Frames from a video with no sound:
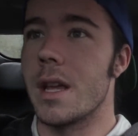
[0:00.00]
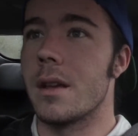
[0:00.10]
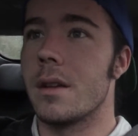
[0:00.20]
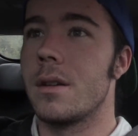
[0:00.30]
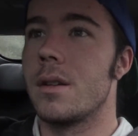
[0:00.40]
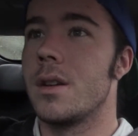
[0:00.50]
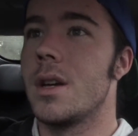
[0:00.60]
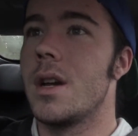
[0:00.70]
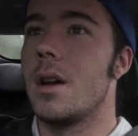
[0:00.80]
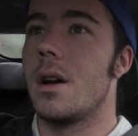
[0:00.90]

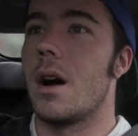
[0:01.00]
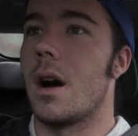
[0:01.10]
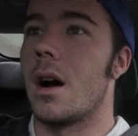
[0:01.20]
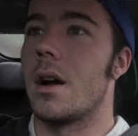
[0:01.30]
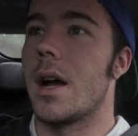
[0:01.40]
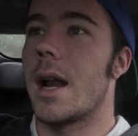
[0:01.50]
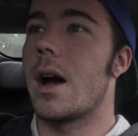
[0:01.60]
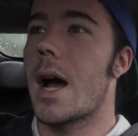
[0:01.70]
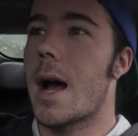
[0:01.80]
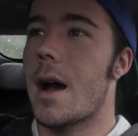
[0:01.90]
and
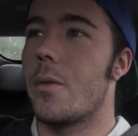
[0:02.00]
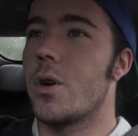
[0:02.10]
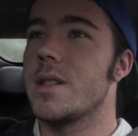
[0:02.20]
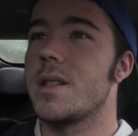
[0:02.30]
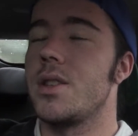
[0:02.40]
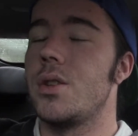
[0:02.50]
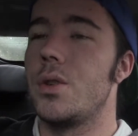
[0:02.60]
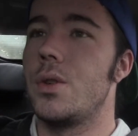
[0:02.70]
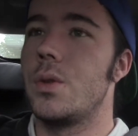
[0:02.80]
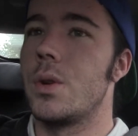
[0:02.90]
I want
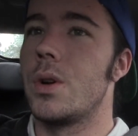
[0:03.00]
to